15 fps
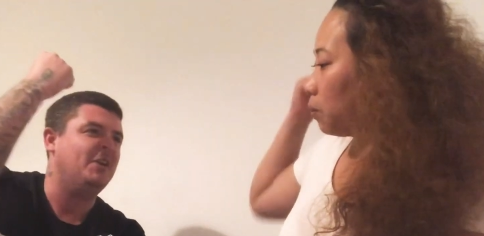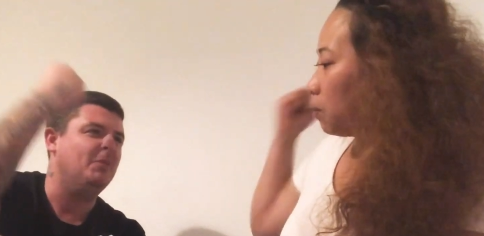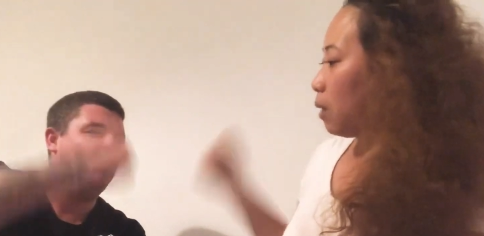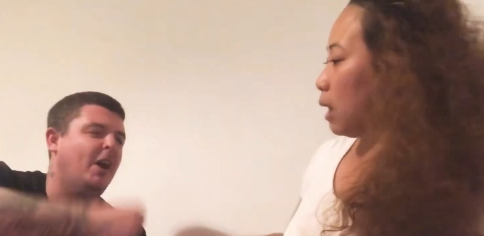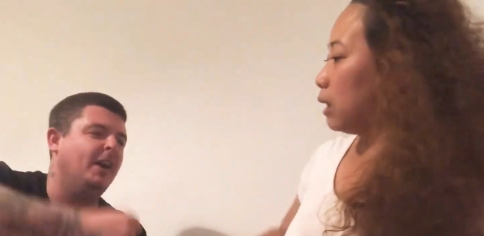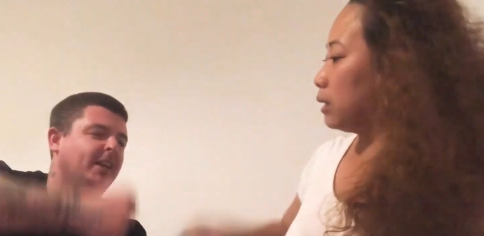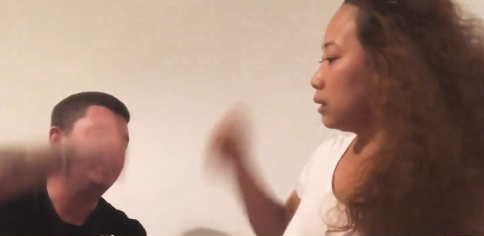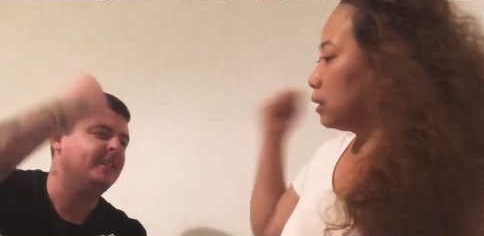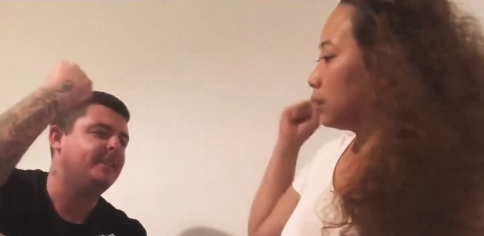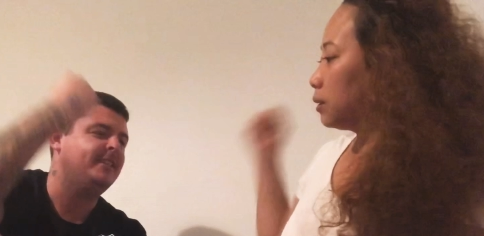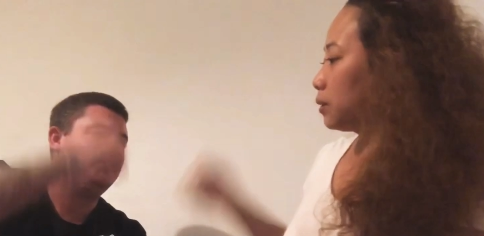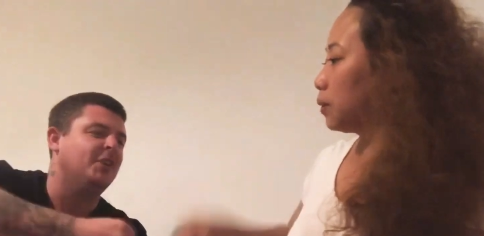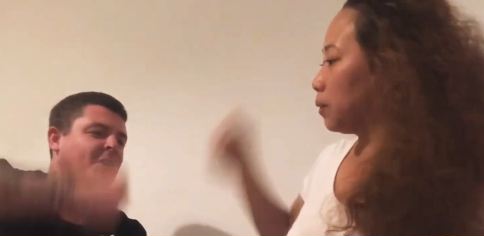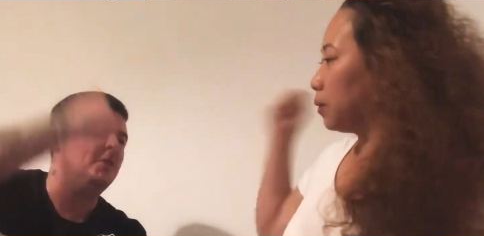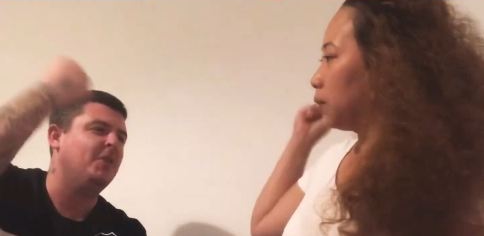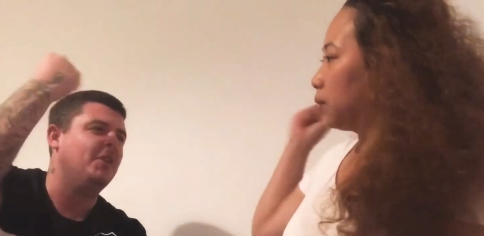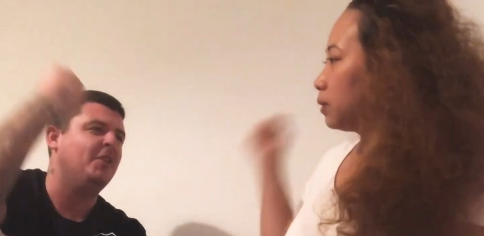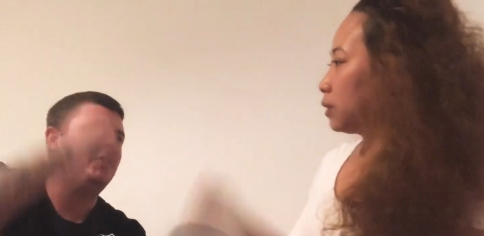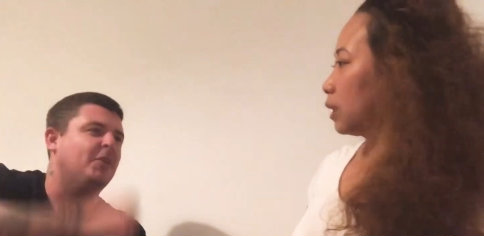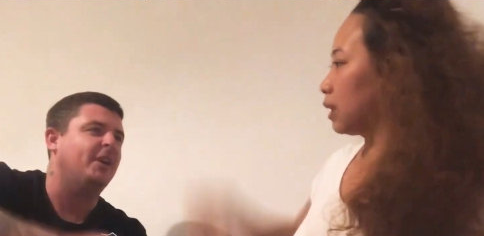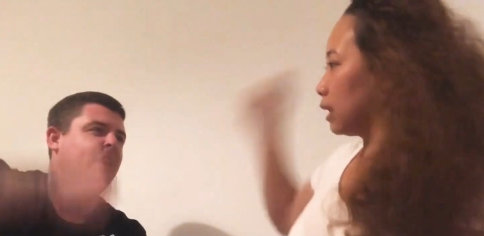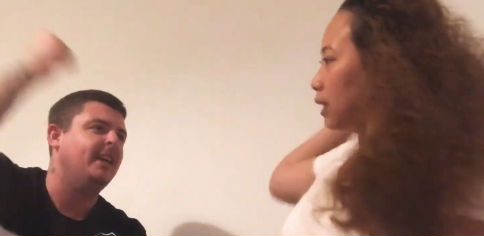Speaker 1: One, two,
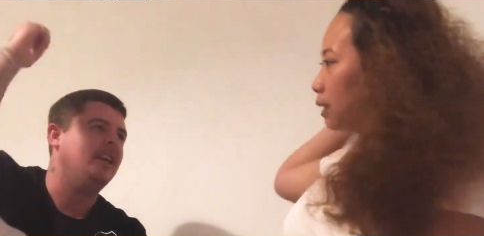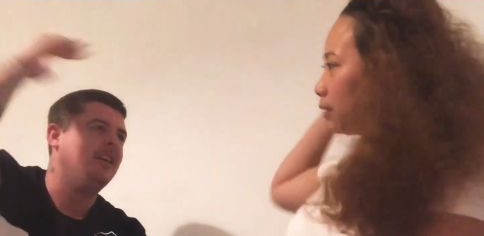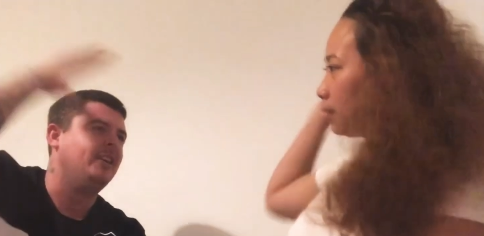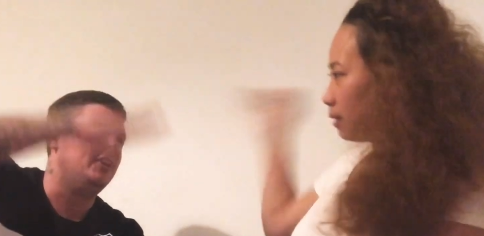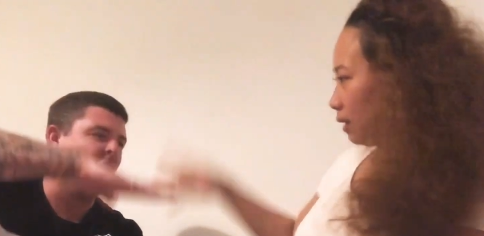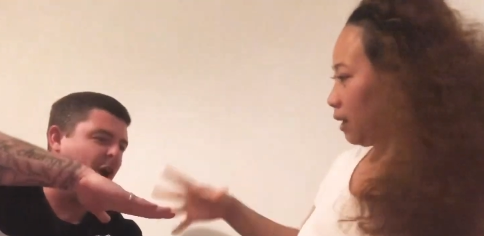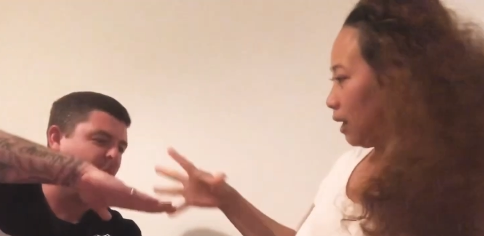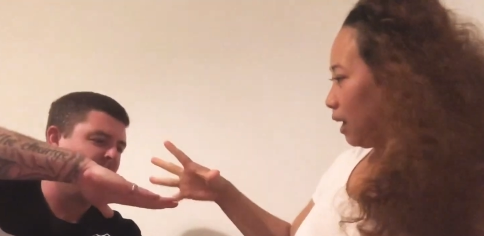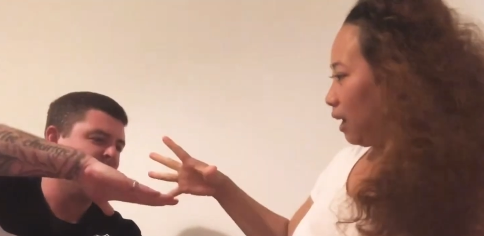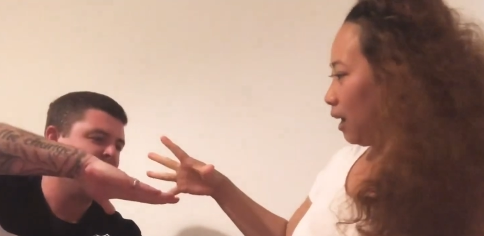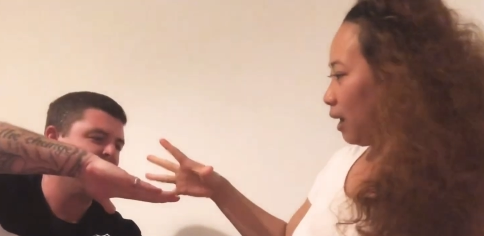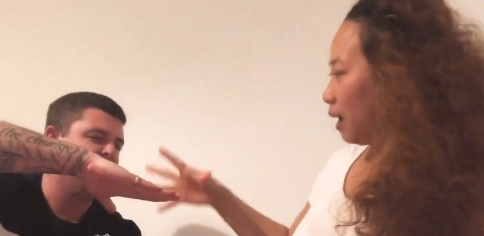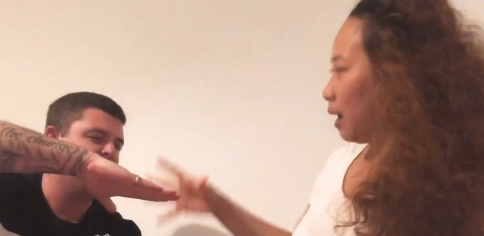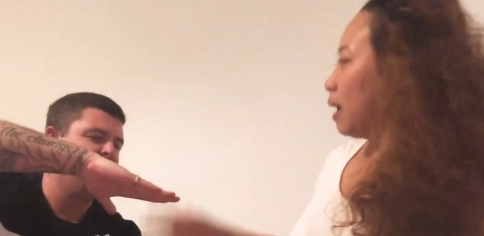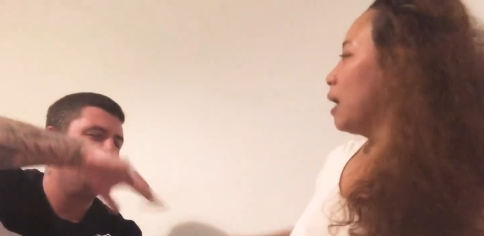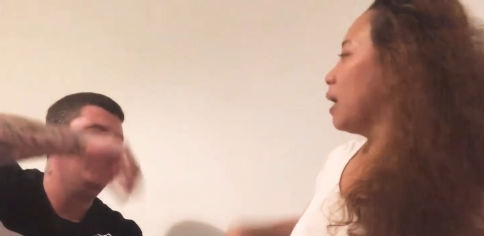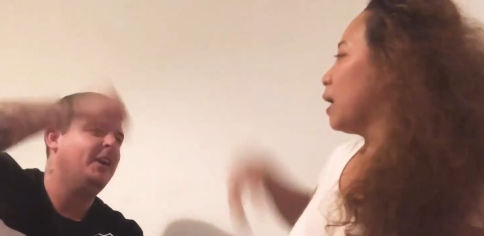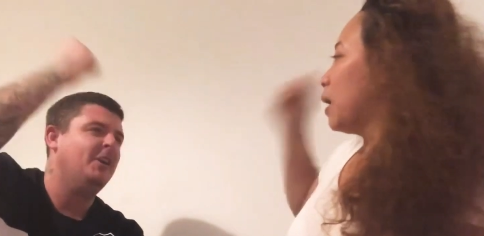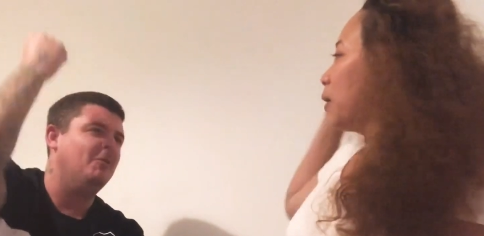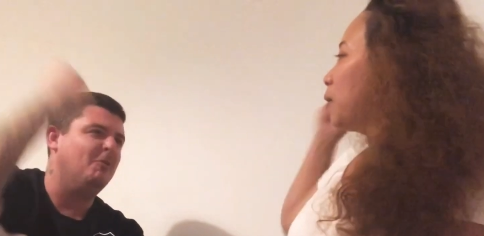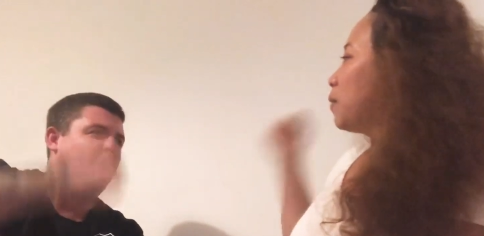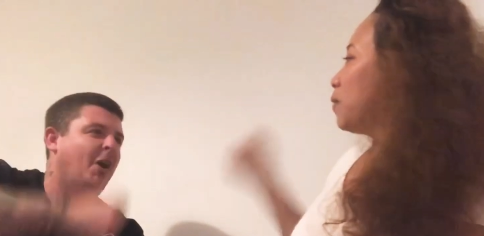three, go.
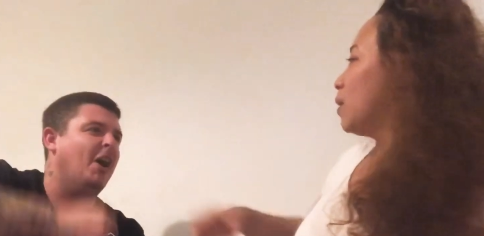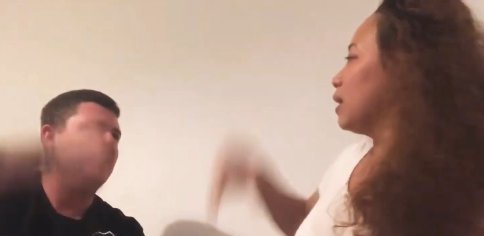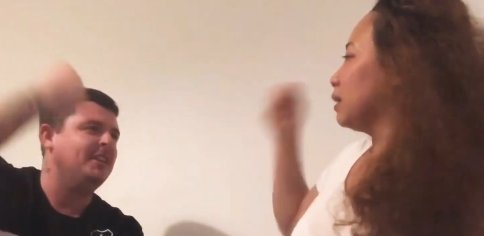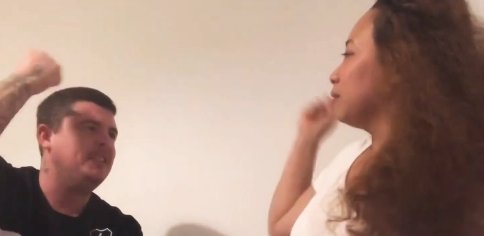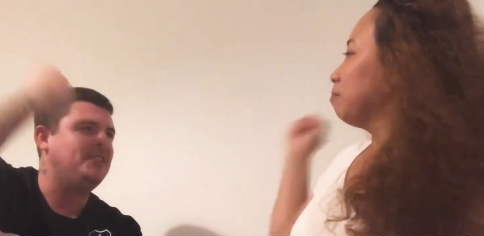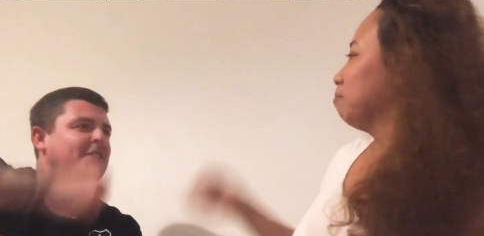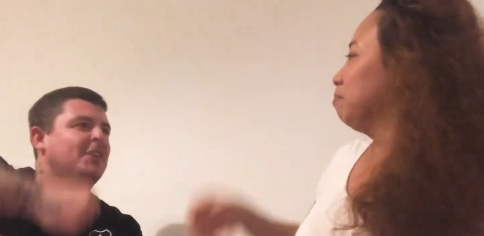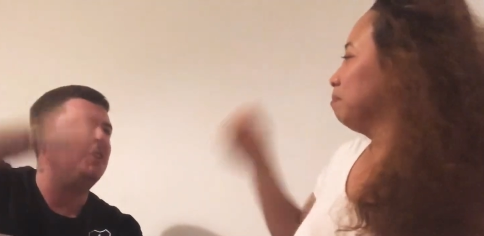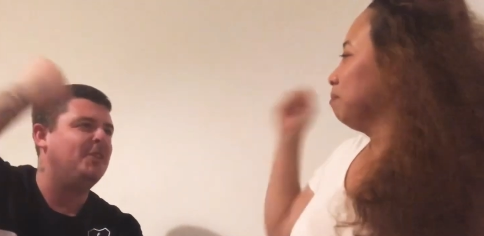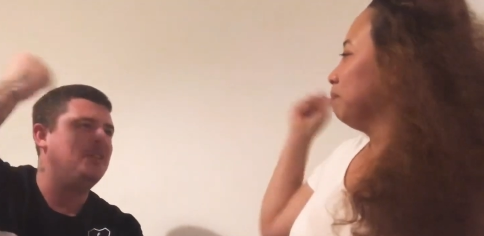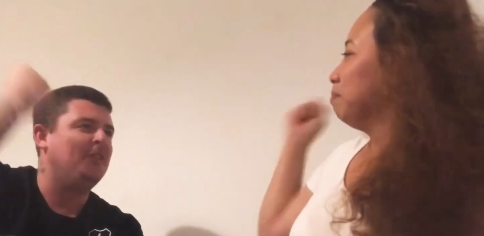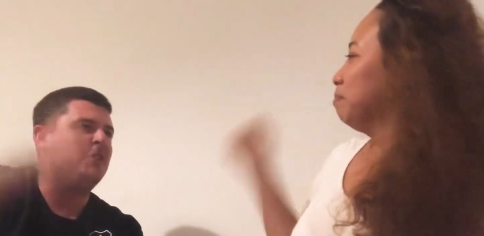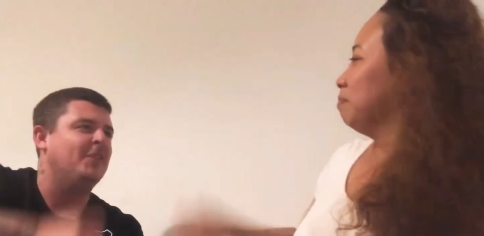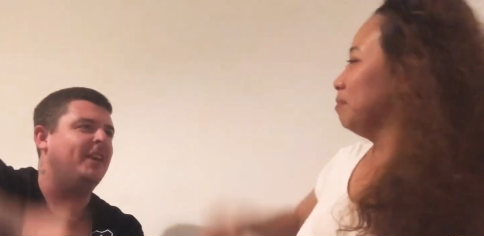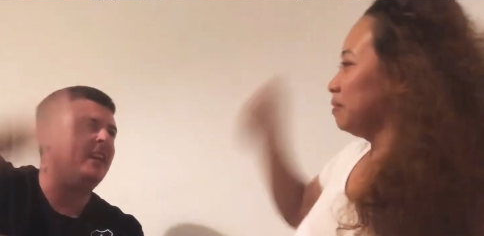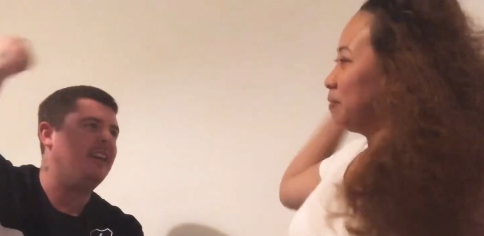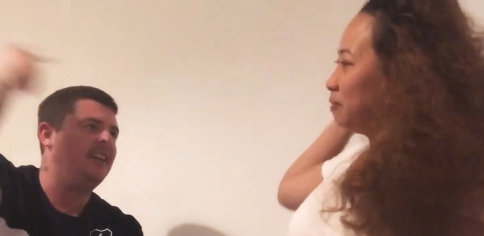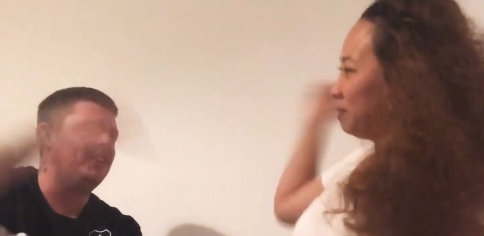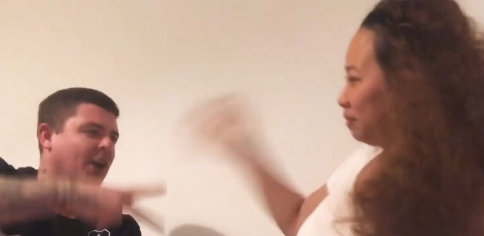One, two, three,